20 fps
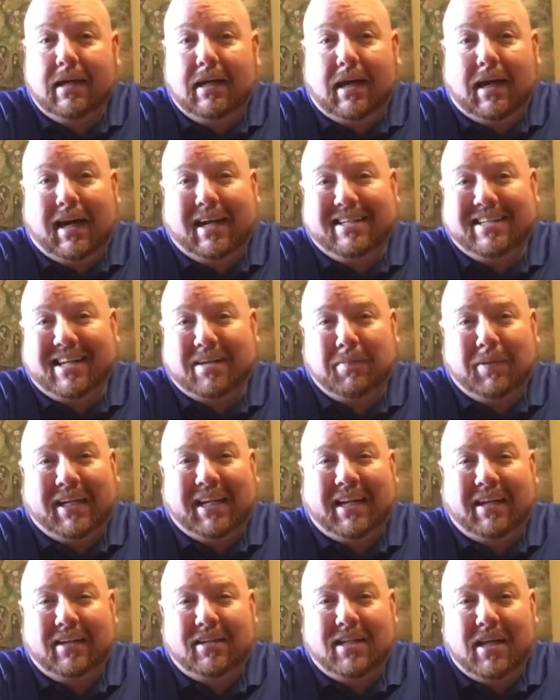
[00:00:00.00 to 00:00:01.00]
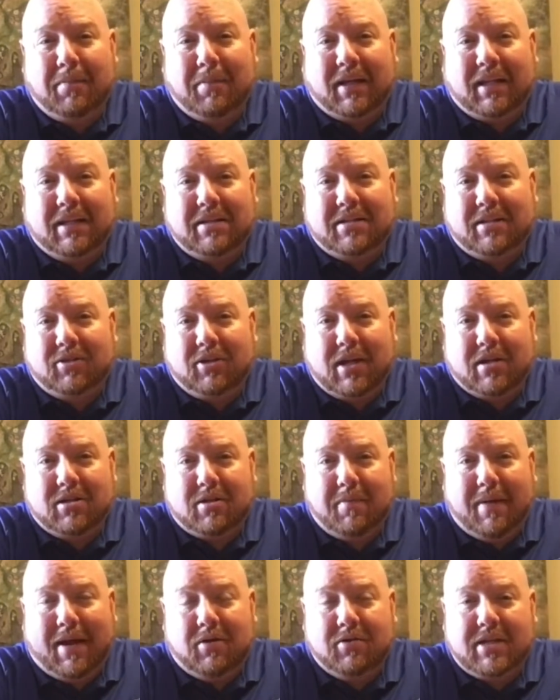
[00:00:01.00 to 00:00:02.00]
I typically suggest
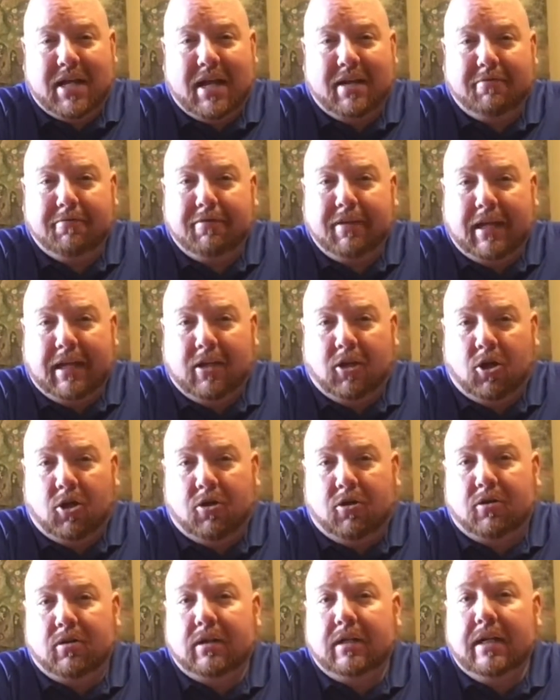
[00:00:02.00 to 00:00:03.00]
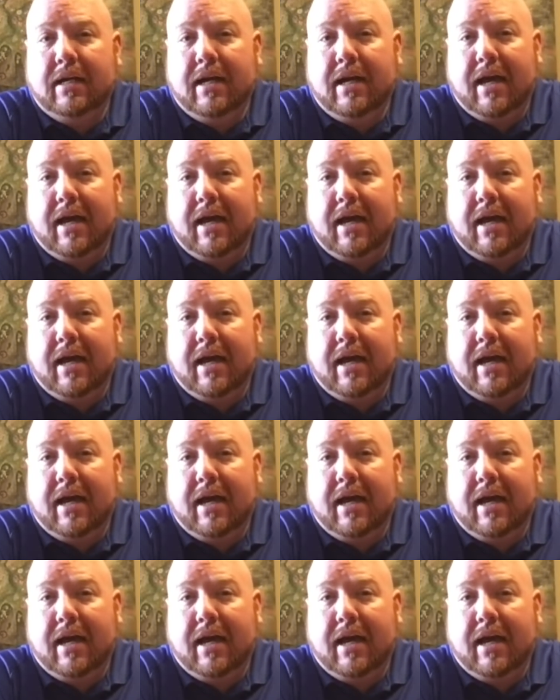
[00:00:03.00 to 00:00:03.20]
about 10 feet long,